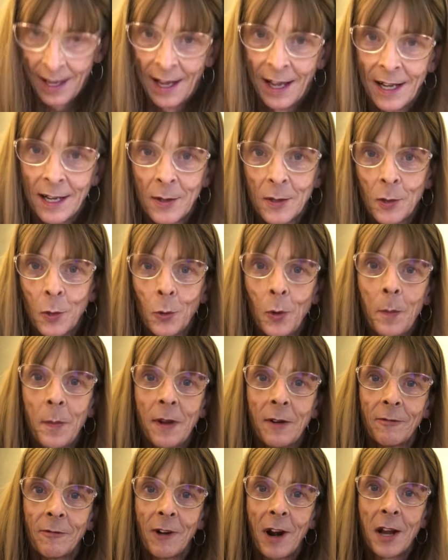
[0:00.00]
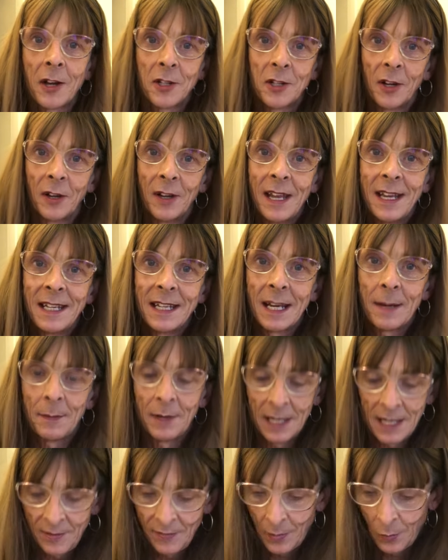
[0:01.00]
and it was all a bit rushed. I ended up
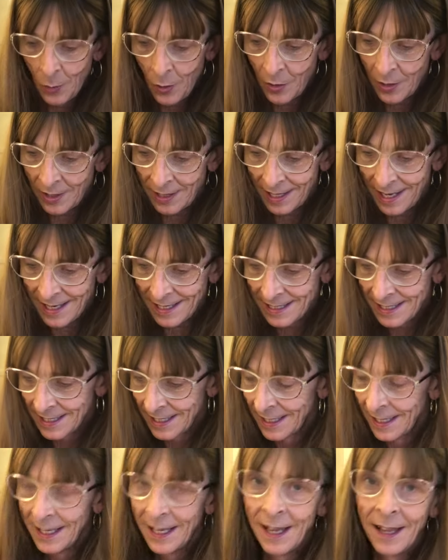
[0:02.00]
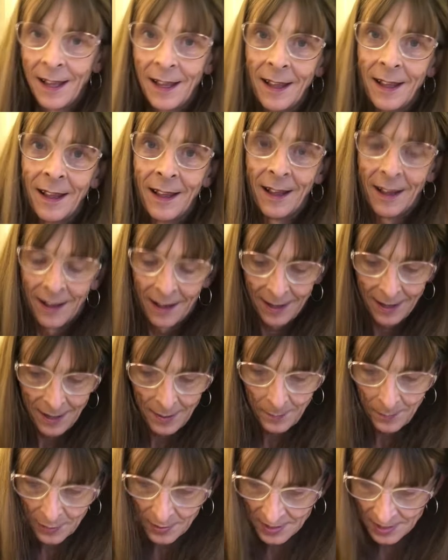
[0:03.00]
leaving work late.
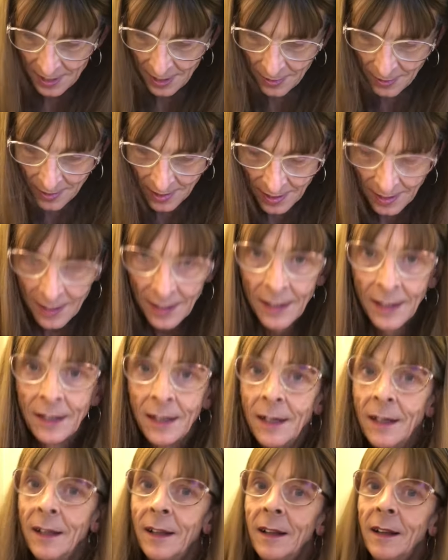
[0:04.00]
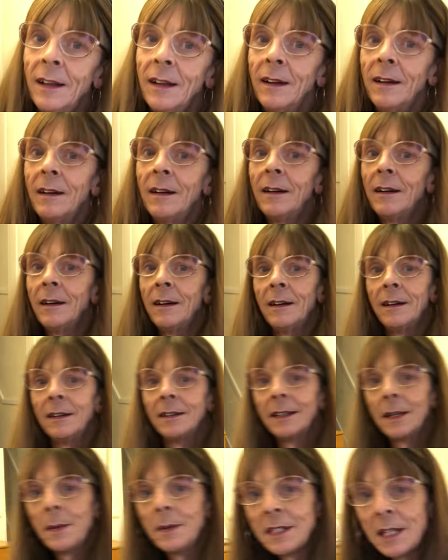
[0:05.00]
Um, so, ah, oh,
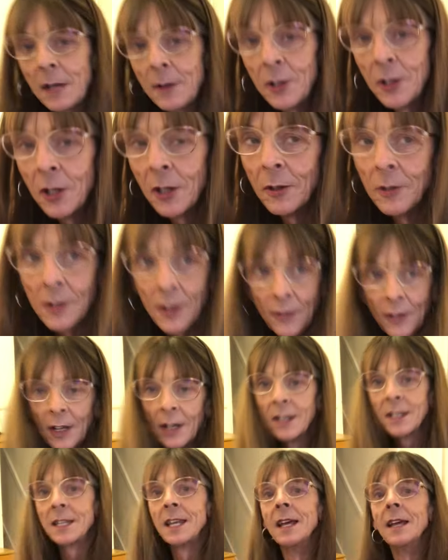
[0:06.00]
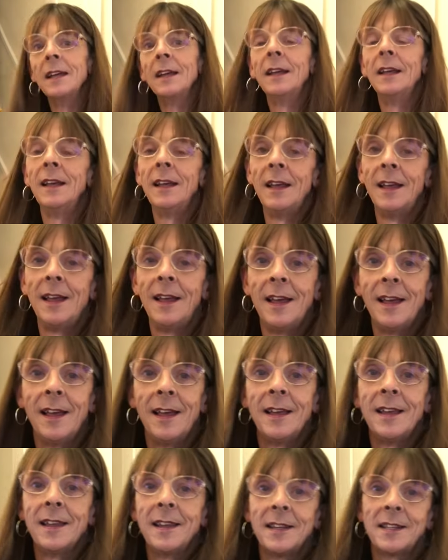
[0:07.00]
let me take your shoes off, guys.
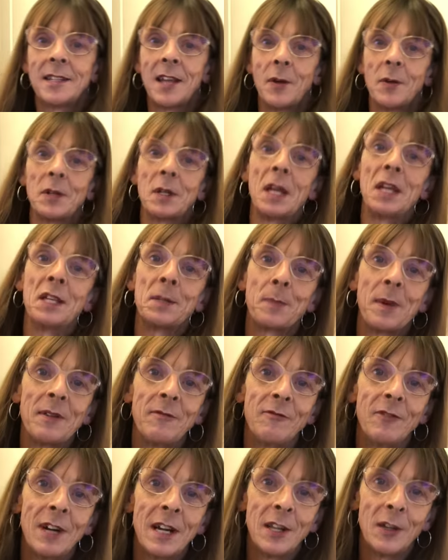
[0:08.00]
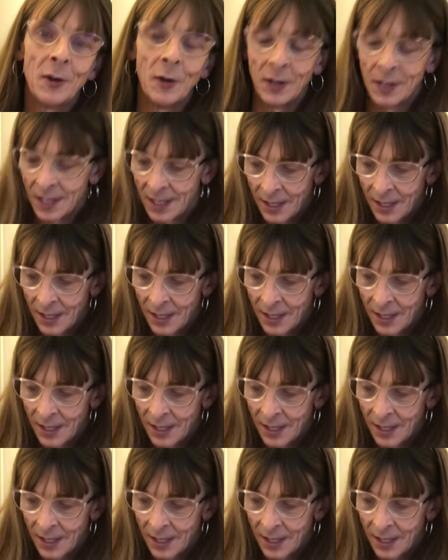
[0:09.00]
So it's been really good.